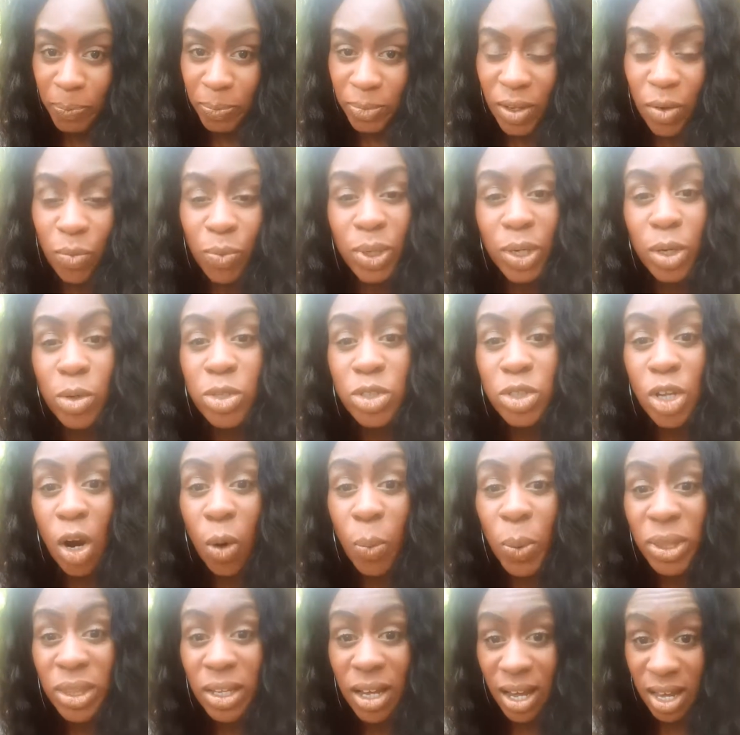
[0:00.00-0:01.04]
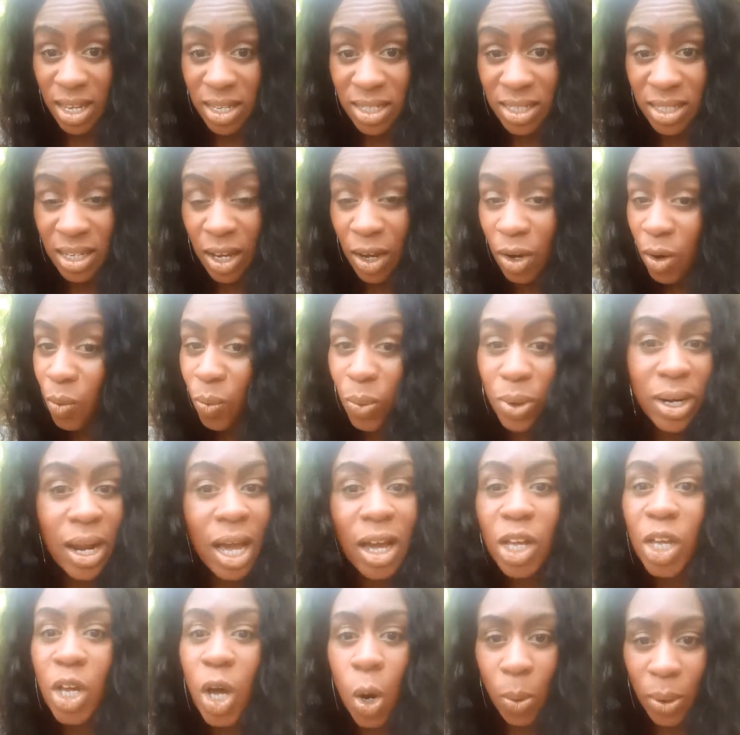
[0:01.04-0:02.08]
If we don't start with us, we're
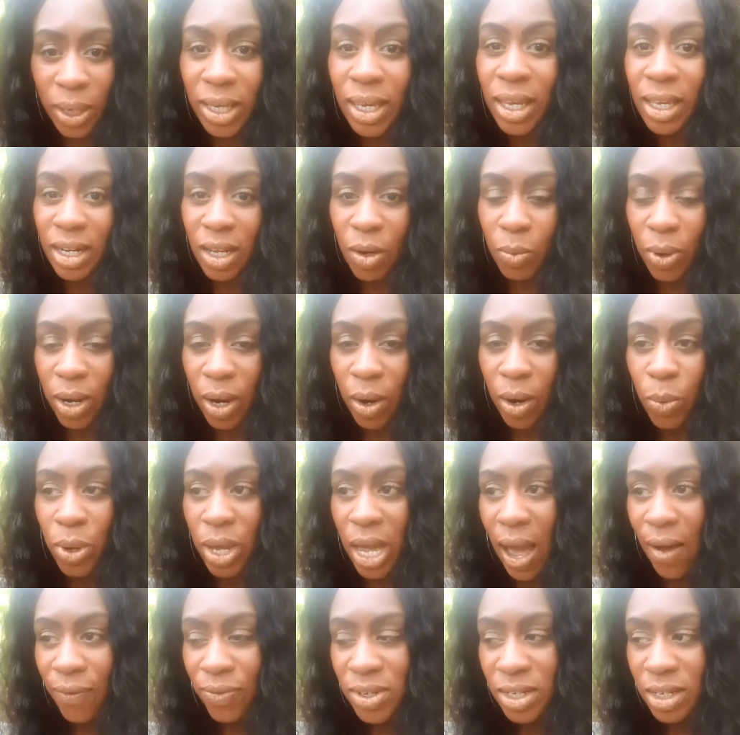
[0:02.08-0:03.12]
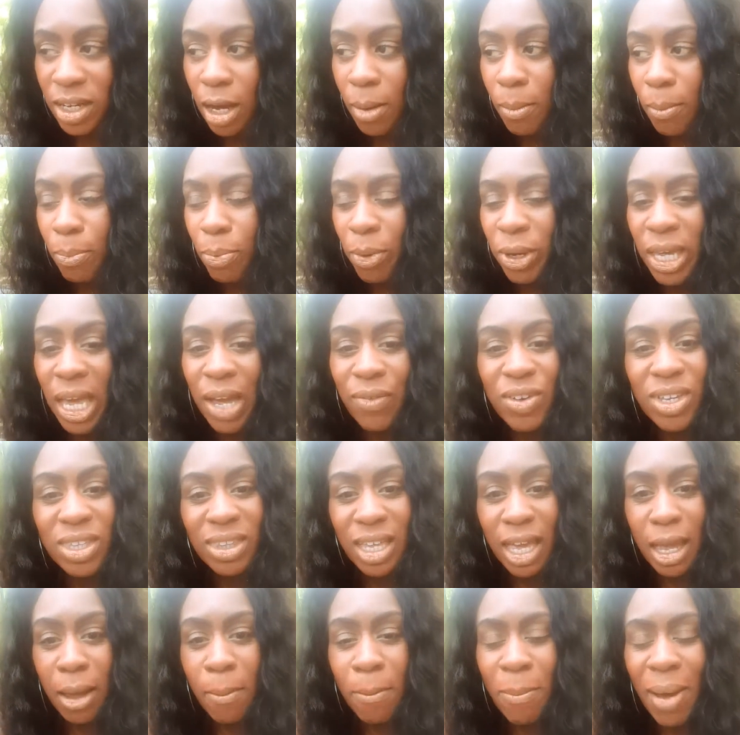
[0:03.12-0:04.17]
not going anywhere. We have to bring
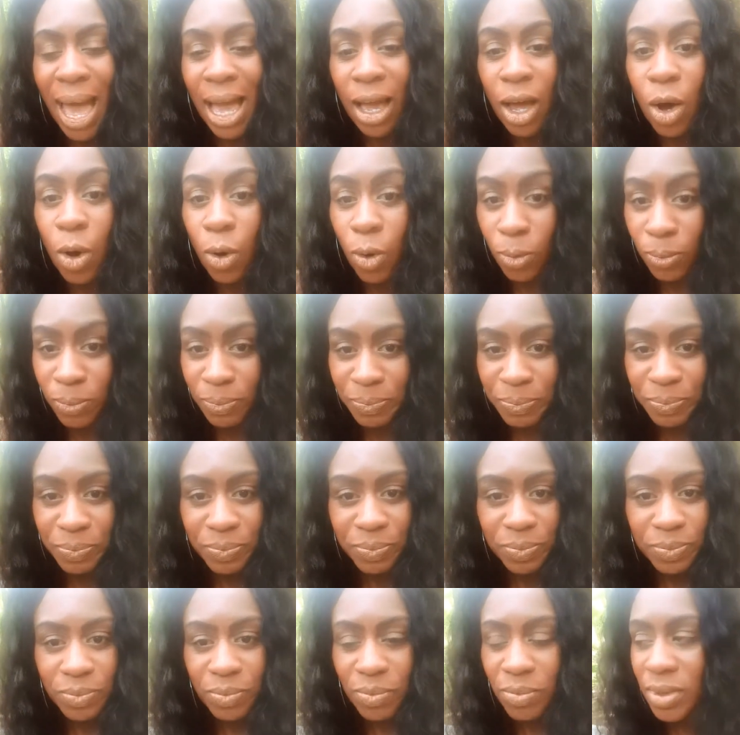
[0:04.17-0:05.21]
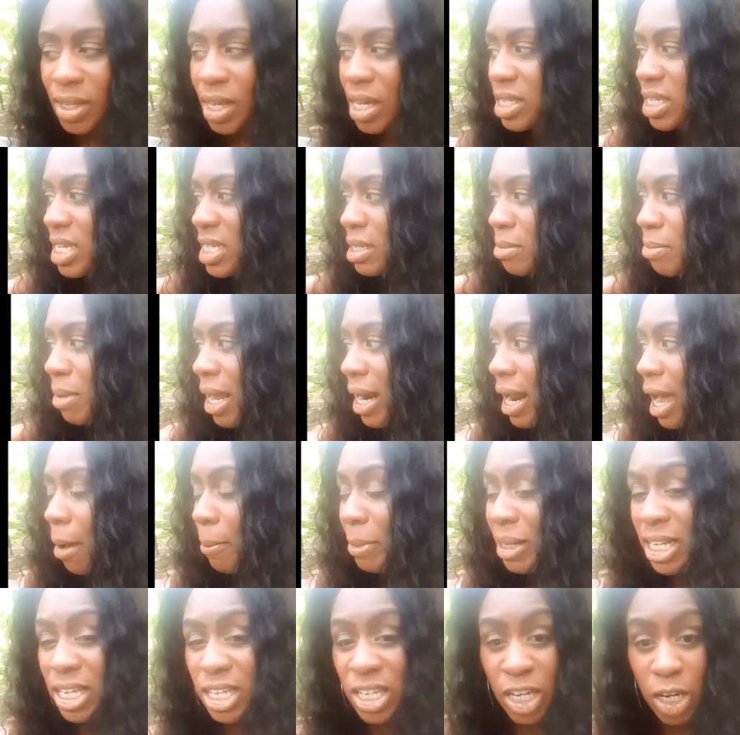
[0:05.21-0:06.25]
everything back home. Doesn't matter how
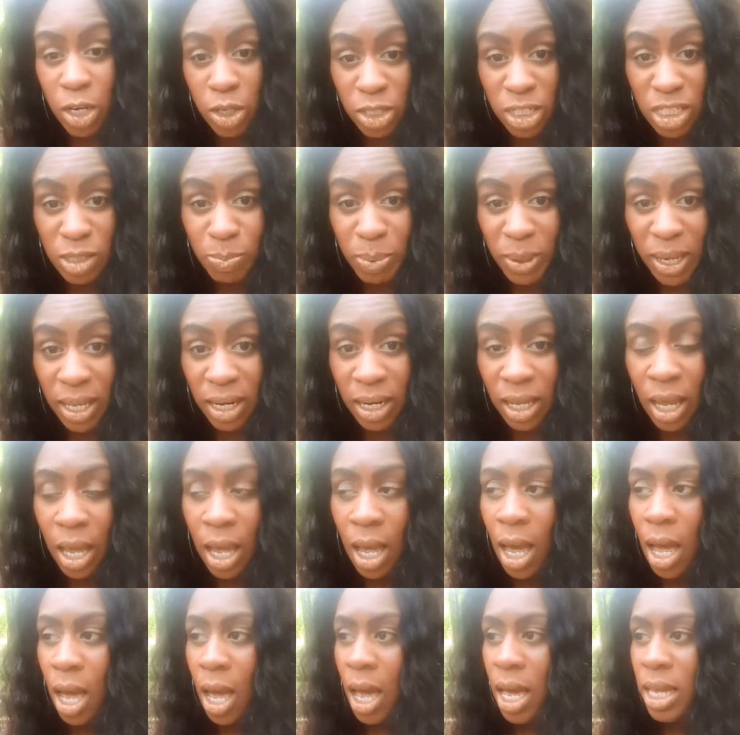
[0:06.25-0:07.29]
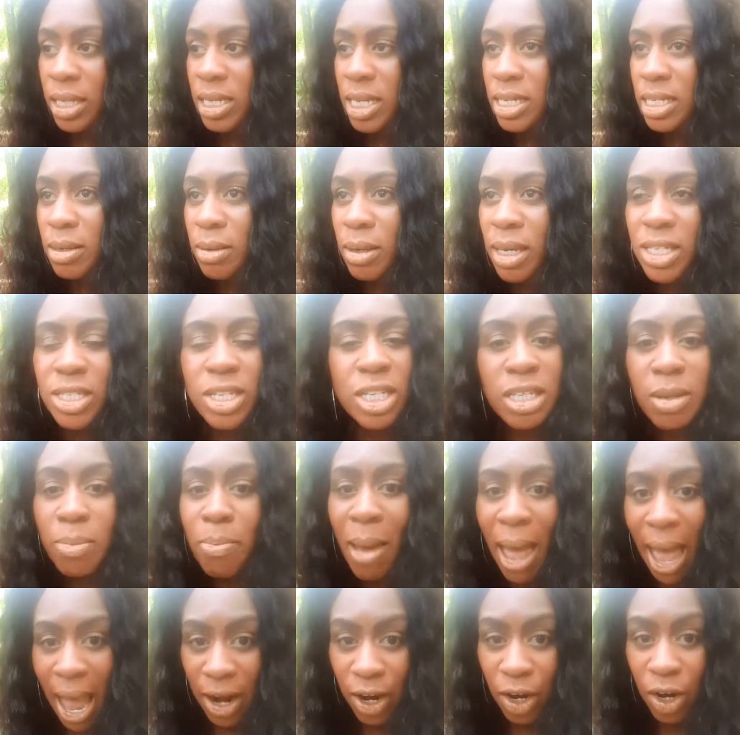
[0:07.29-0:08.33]
many years it's been. It doesn't
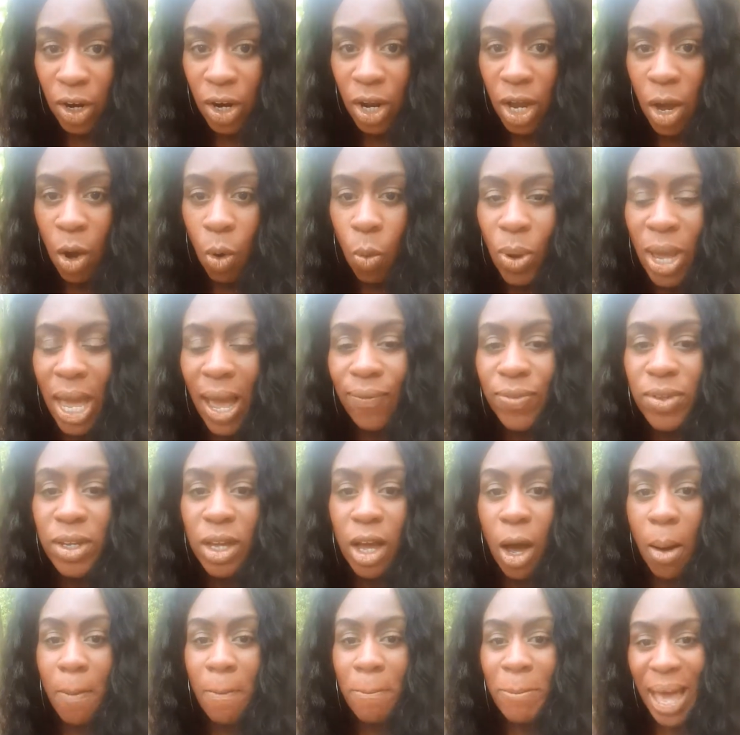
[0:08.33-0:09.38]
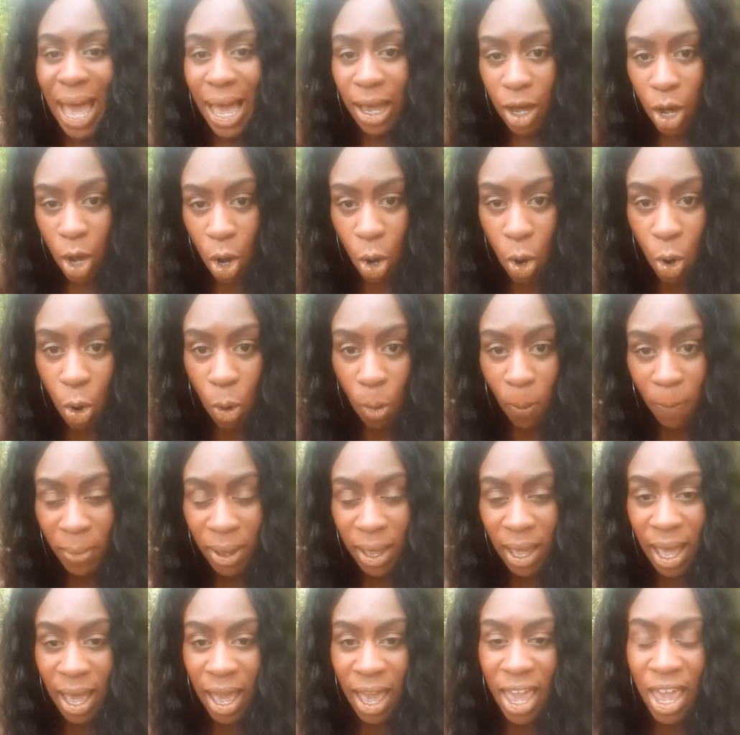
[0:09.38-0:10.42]
matter. We have to come back home,
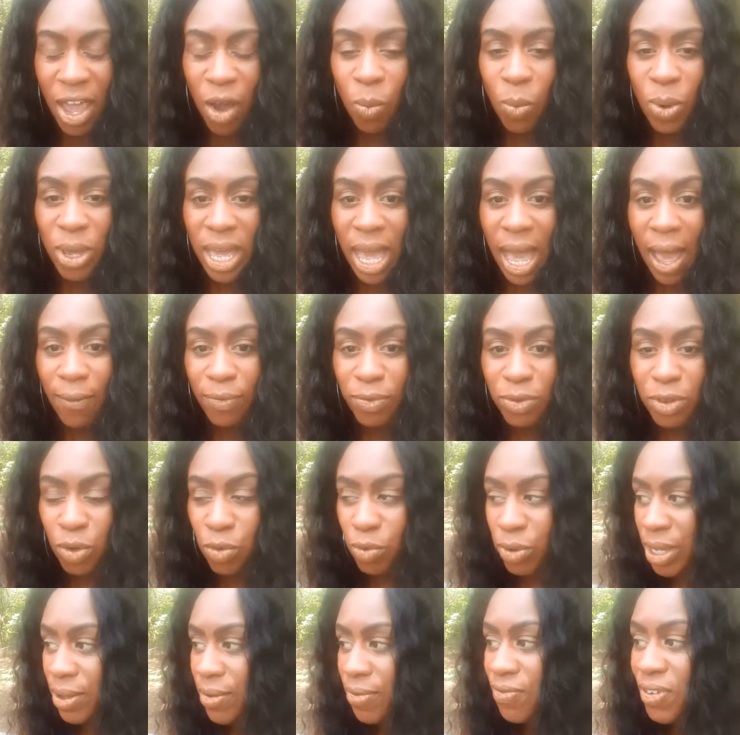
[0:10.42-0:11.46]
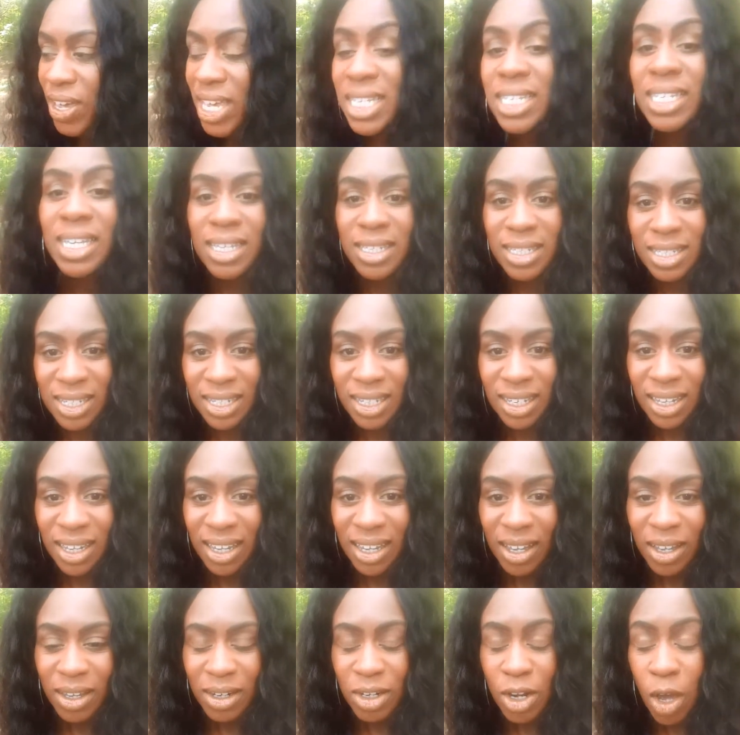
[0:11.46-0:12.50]
and we have to revisit.
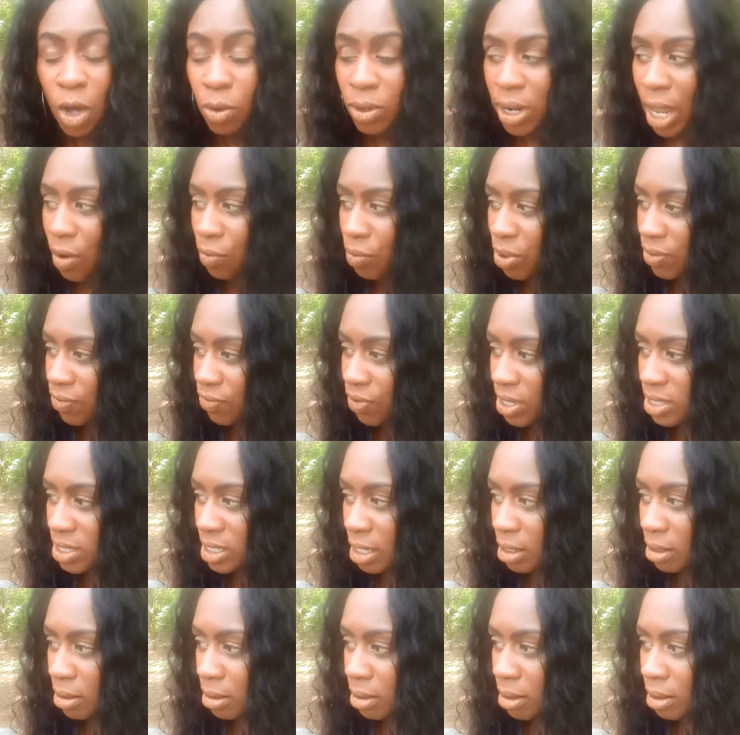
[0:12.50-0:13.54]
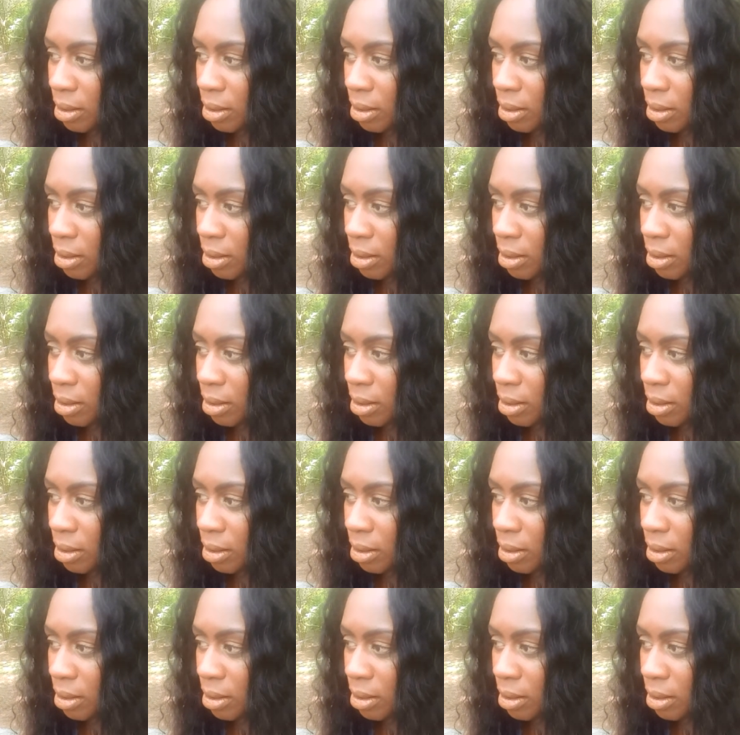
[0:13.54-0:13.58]
No, not revisit.